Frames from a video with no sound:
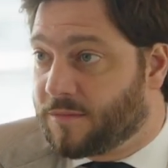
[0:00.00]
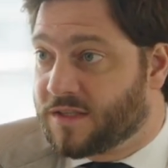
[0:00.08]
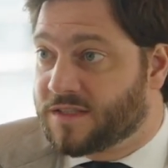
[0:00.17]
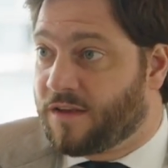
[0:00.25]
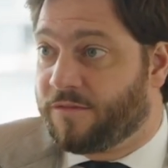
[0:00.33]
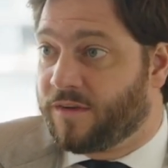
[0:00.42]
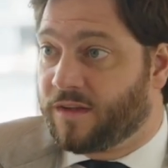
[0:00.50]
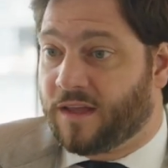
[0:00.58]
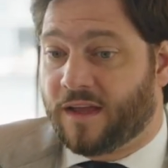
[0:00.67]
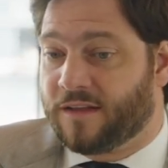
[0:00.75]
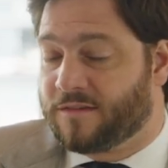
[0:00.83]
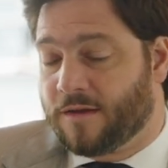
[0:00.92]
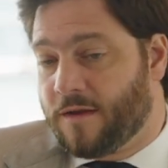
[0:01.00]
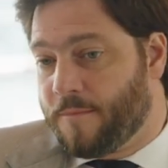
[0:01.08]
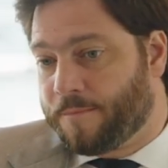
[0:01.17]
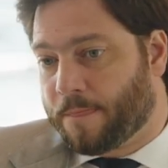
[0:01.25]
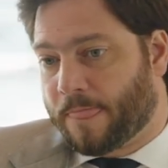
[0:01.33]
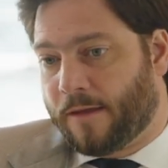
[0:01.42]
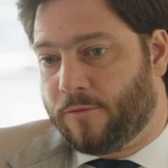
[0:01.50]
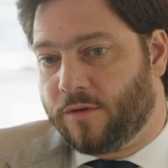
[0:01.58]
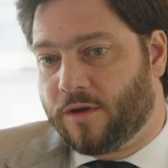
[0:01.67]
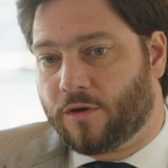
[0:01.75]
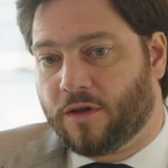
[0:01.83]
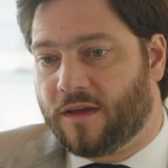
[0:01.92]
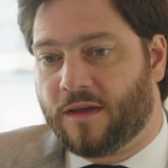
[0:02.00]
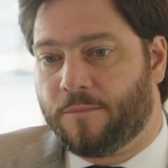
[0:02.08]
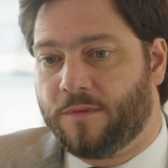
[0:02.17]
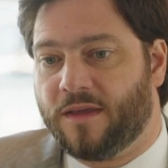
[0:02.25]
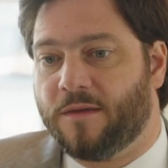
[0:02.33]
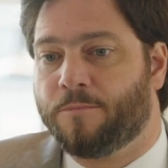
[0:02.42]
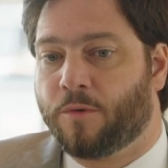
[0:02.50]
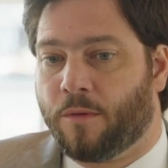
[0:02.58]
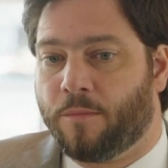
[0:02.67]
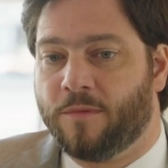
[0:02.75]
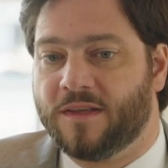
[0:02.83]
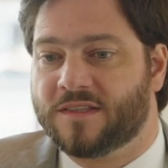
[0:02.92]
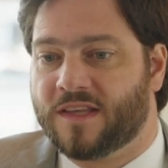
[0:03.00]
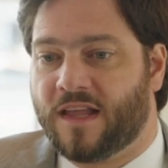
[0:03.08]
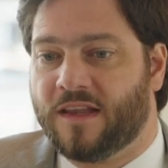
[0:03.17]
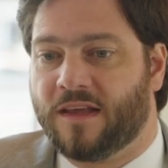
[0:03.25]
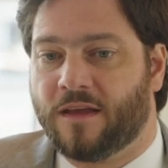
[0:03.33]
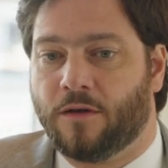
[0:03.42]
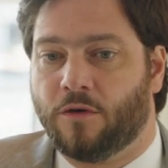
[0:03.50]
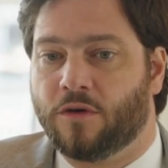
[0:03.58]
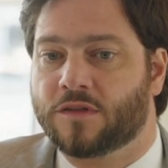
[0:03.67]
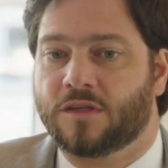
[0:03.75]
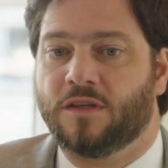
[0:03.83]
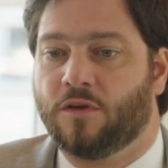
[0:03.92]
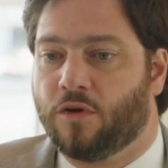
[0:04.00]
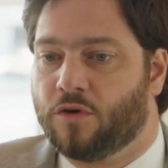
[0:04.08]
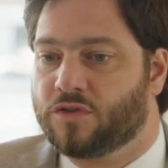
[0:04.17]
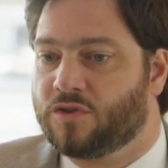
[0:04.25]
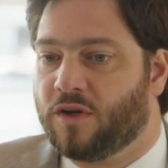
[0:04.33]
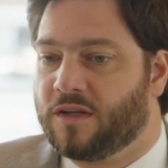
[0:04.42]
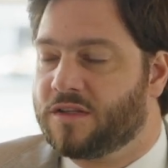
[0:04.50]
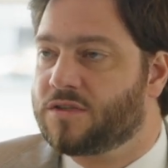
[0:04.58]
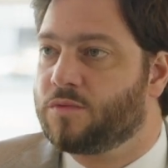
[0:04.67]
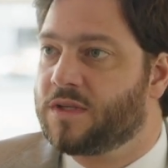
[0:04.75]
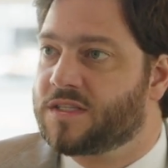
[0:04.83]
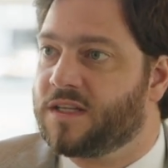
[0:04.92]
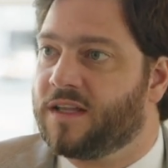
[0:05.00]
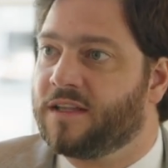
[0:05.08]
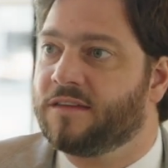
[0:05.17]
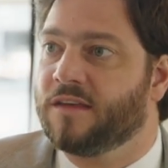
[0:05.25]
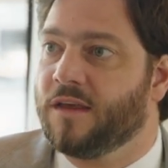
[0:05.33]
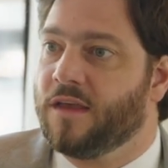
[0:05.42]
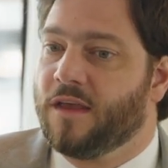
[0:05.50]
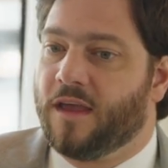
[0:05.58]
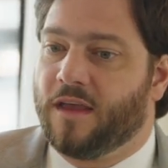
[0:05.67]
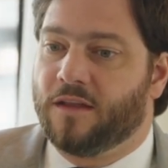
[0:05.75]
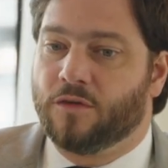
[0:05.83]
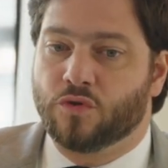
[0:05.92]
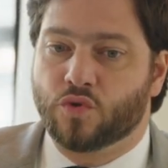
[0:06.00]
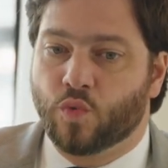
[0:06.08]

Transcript: It's something that we are going to be probably selling a lot in Austria and in Switzerland, in those